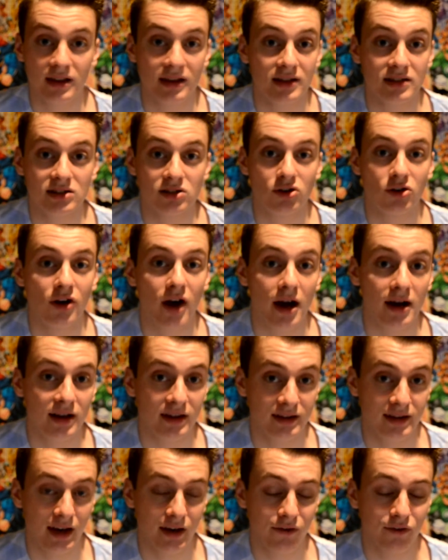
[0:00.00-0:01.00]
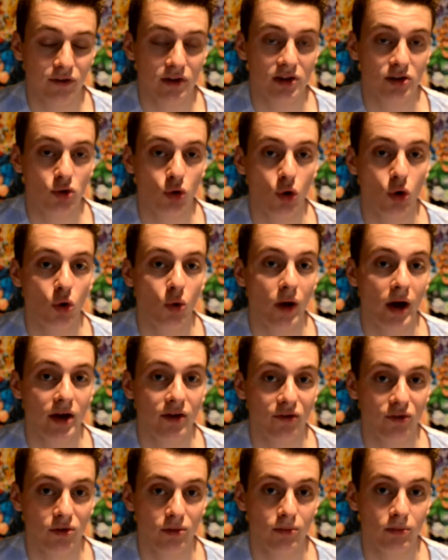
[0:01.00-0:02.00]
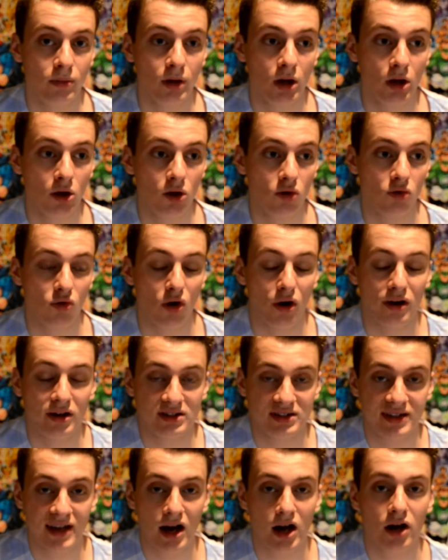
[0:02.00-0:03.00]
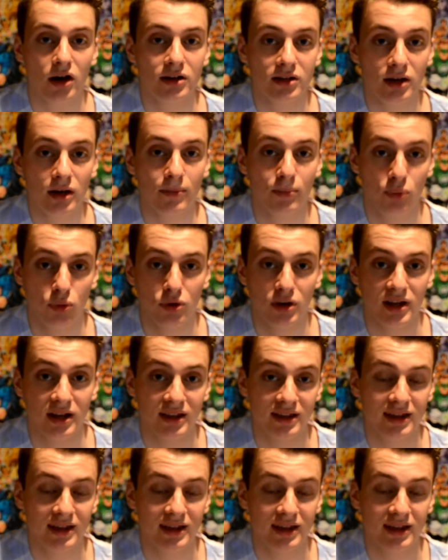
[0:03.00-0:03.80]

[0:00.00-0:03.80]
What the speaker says: he's correct. It definitely took away from Ronan's character putting